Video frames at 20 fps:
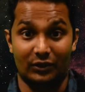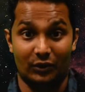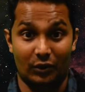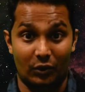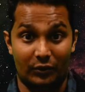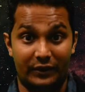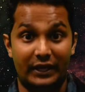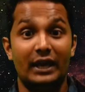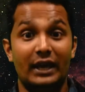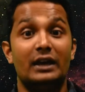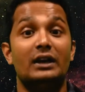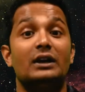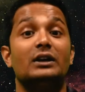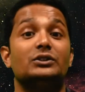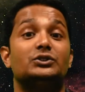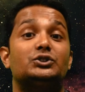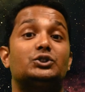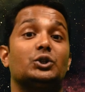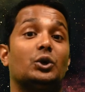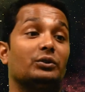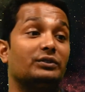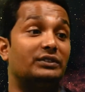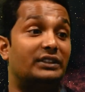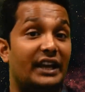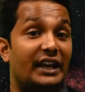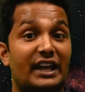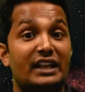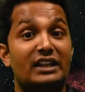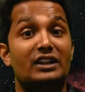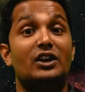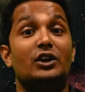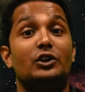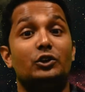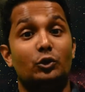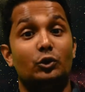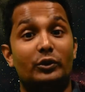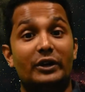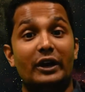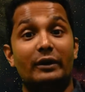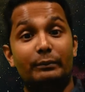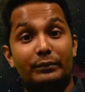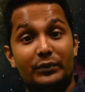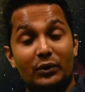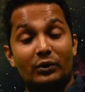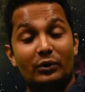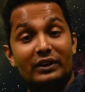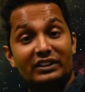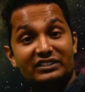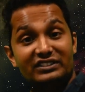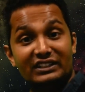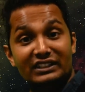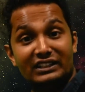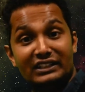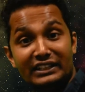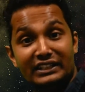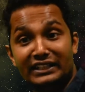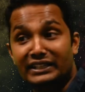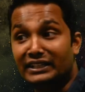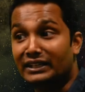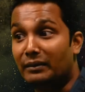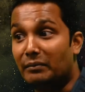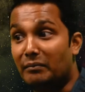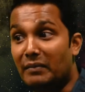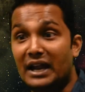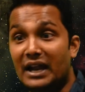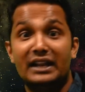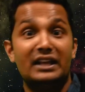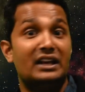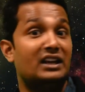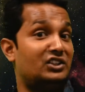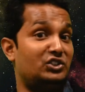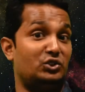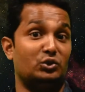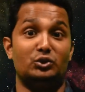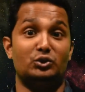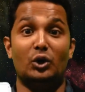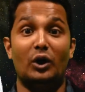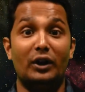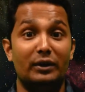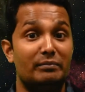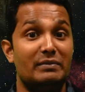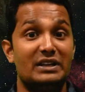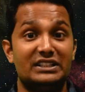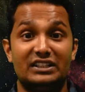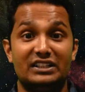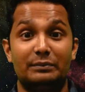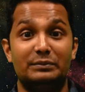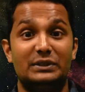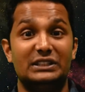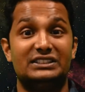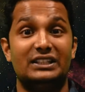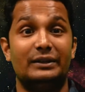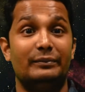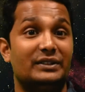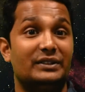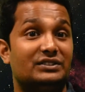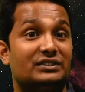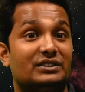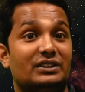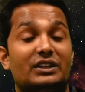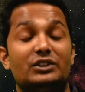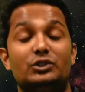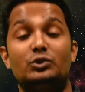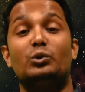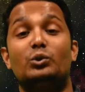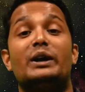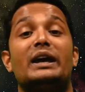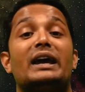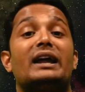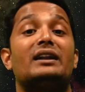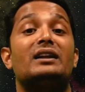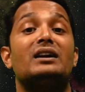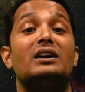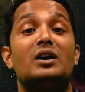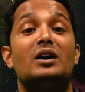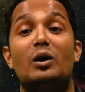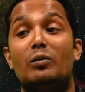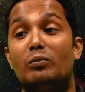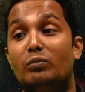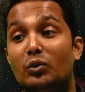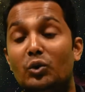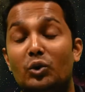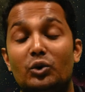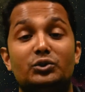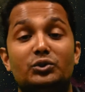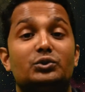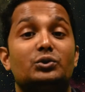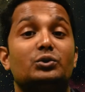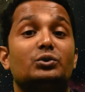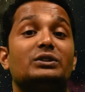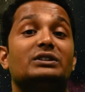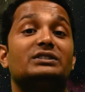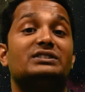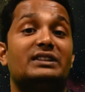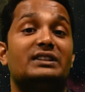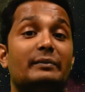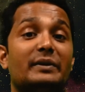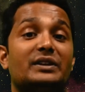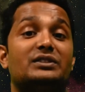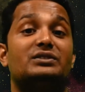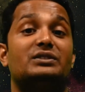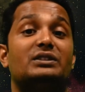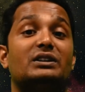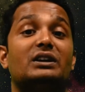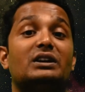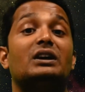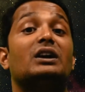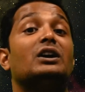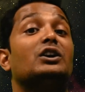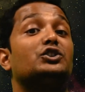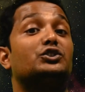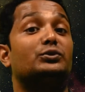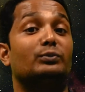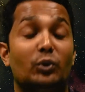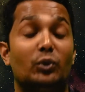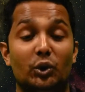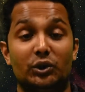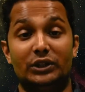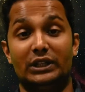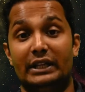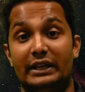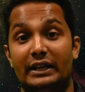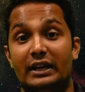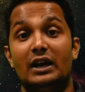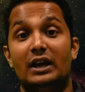Okay, so then you can progress in a linear manner. You don't mess up the semester. You can move through the semester smoothly.